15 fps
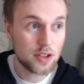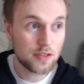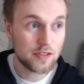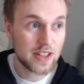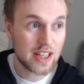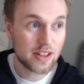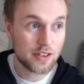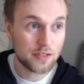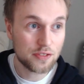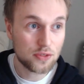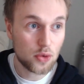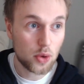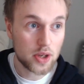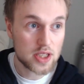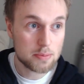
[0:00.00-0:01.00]
you feel the
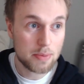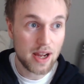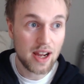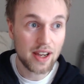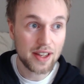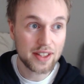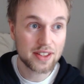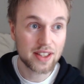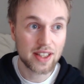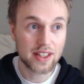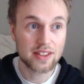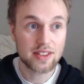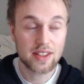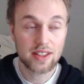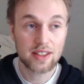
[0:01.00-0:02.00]
force behind
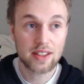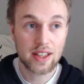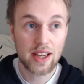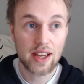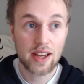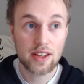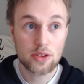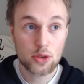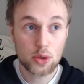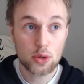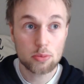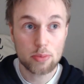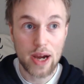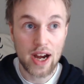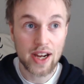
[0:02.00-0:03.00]
it and the
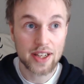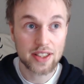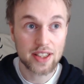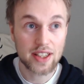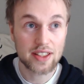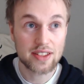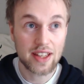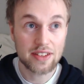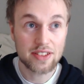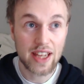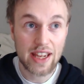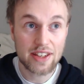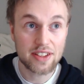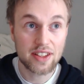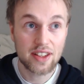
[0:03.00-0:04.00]
truth behind it, and
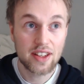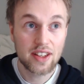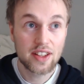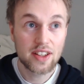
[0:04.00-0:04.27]
then